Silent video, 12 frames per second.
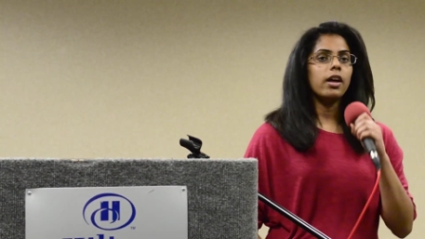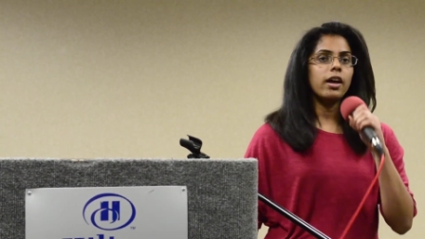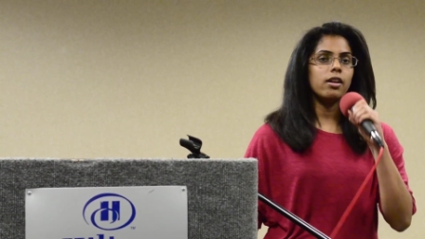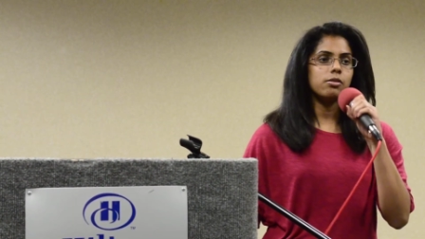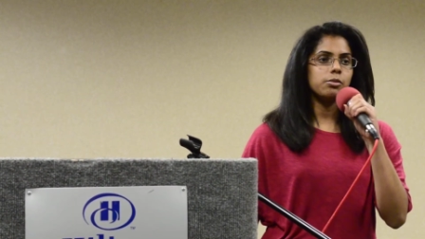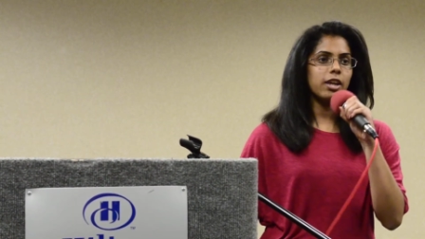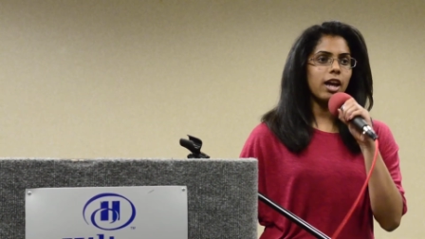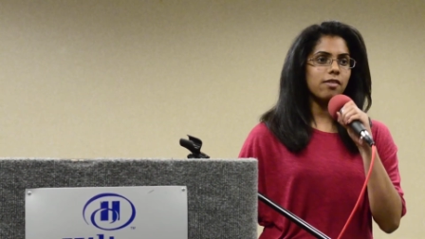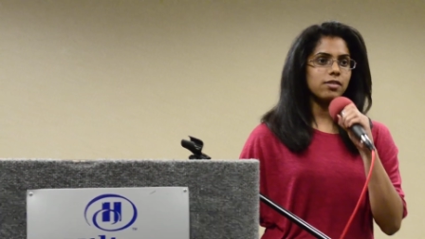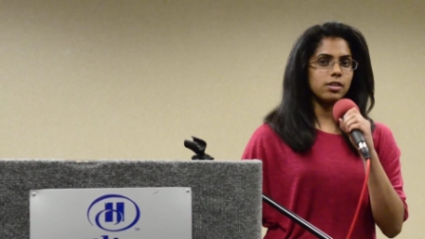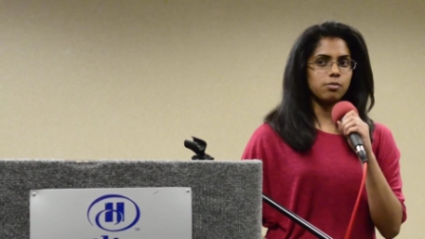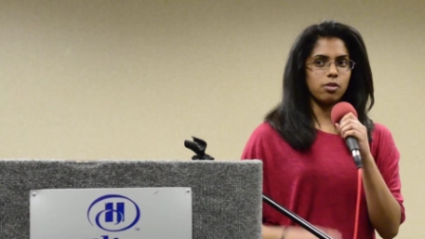And we
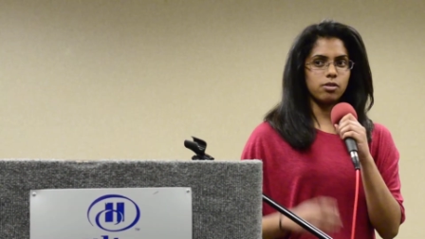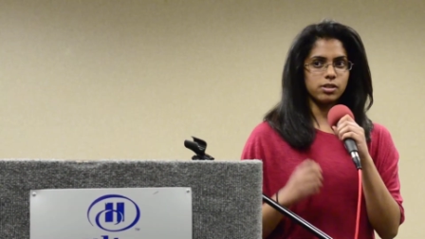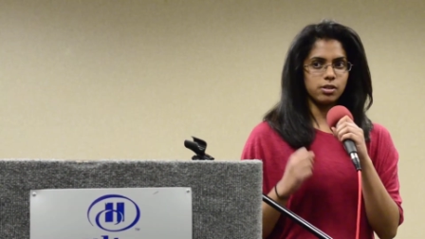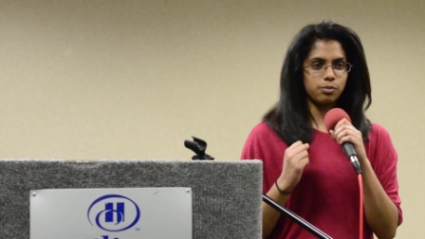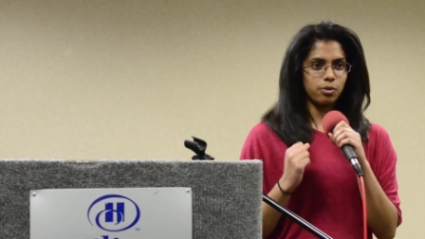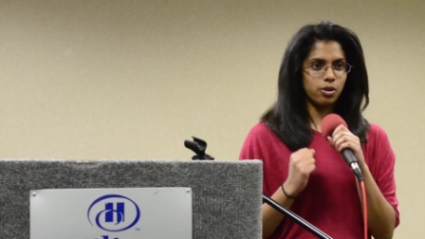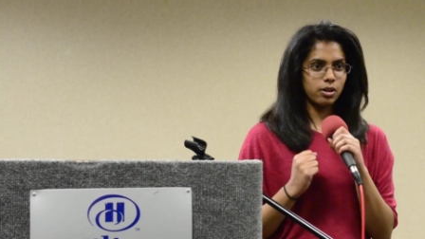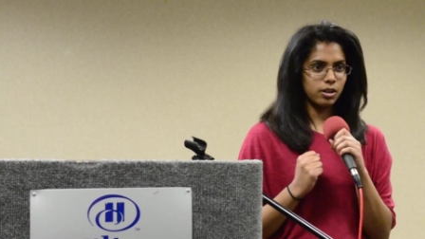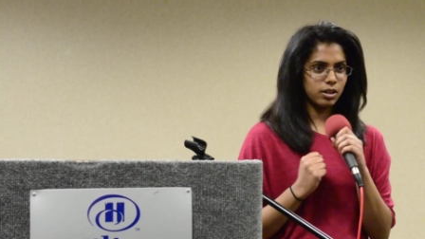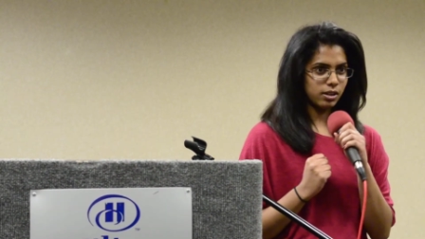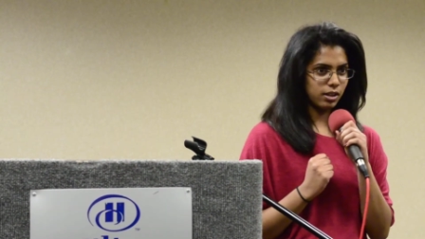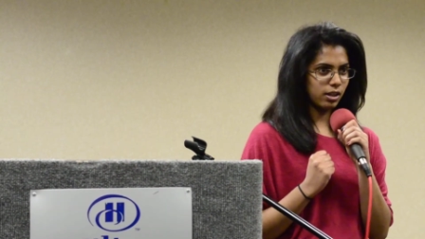have to most
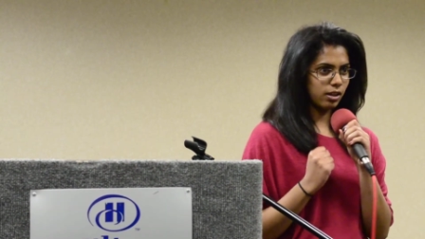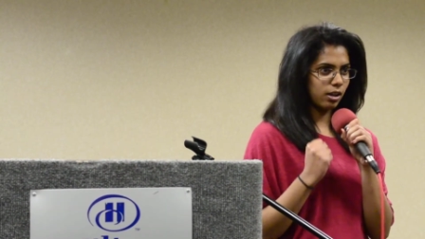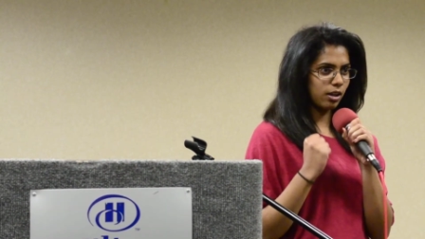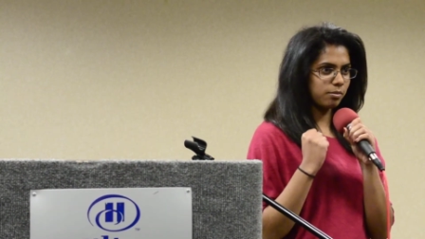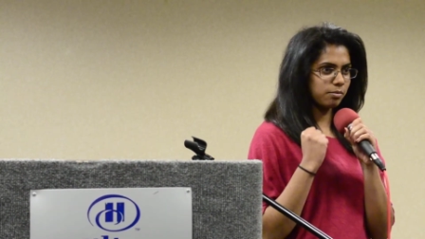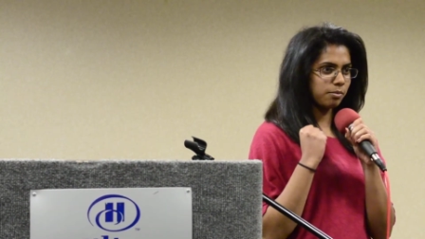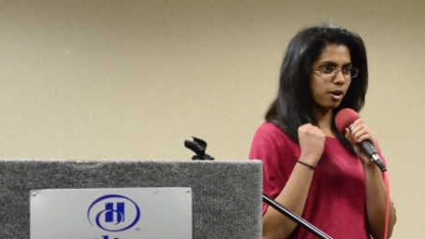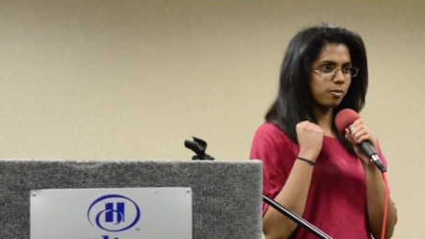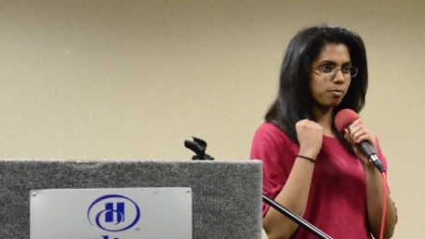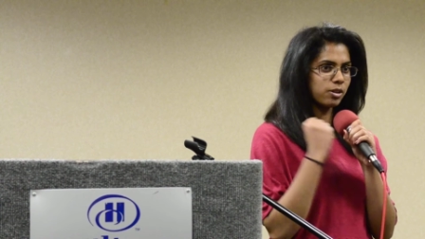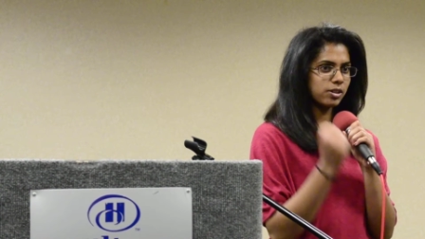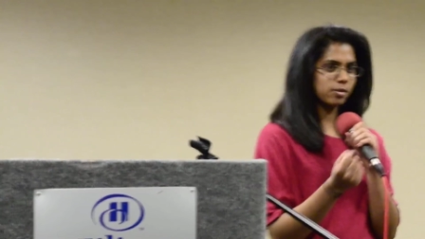importantly thank
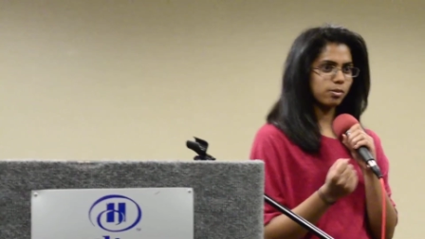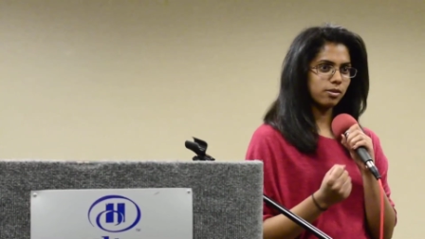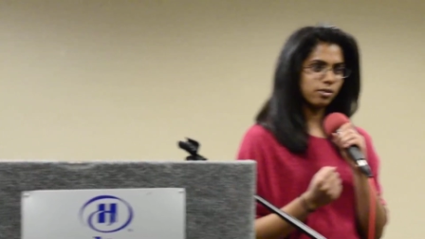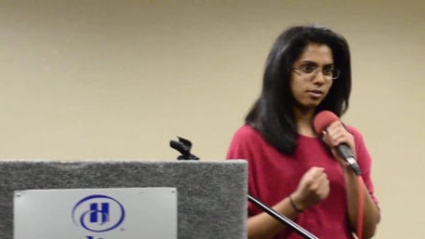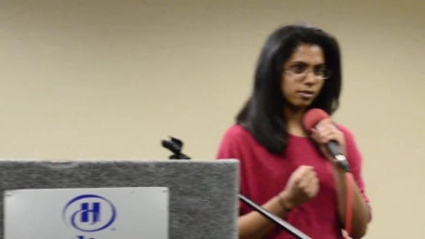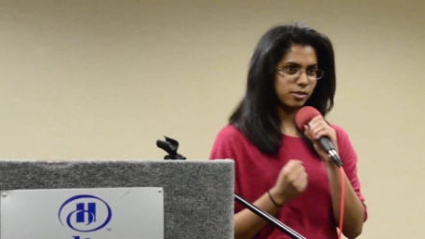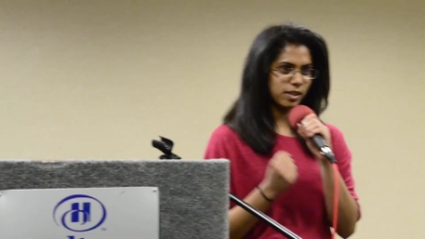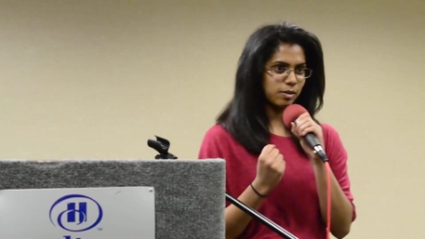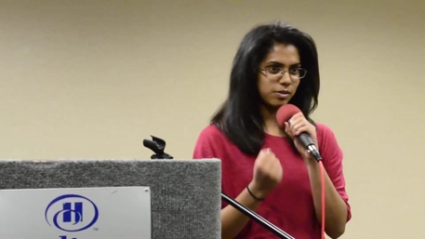our principal, Sam